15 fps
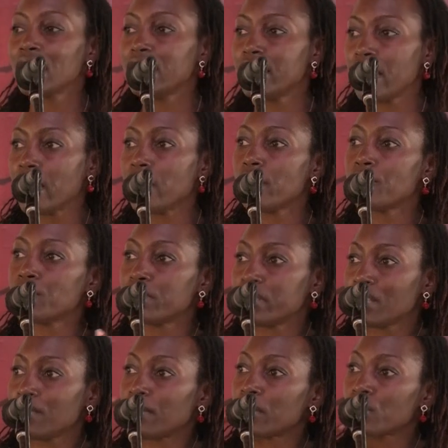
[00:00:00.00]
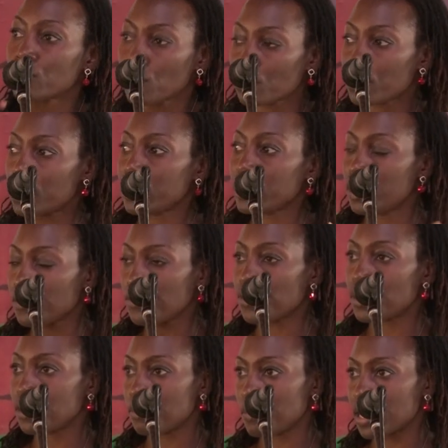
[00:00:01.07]
they receive a totally
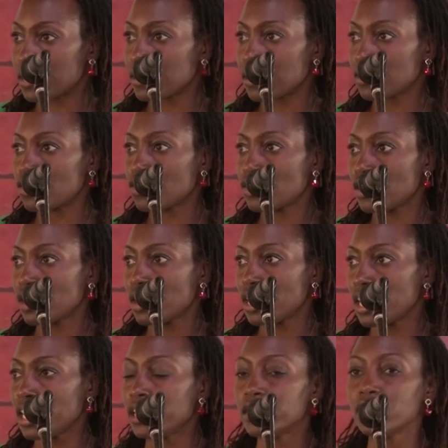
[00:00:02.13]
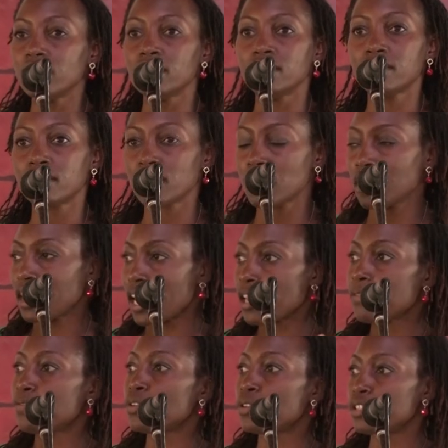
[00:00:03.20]
different message. It is
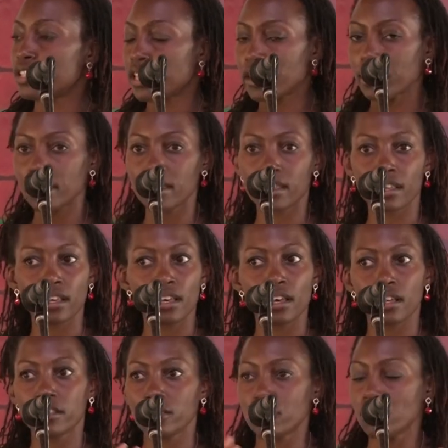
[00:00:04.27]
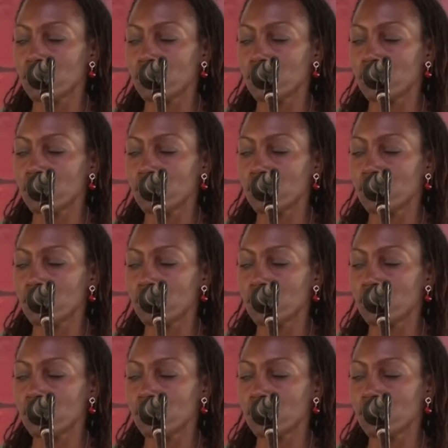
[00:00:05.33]
life or death, you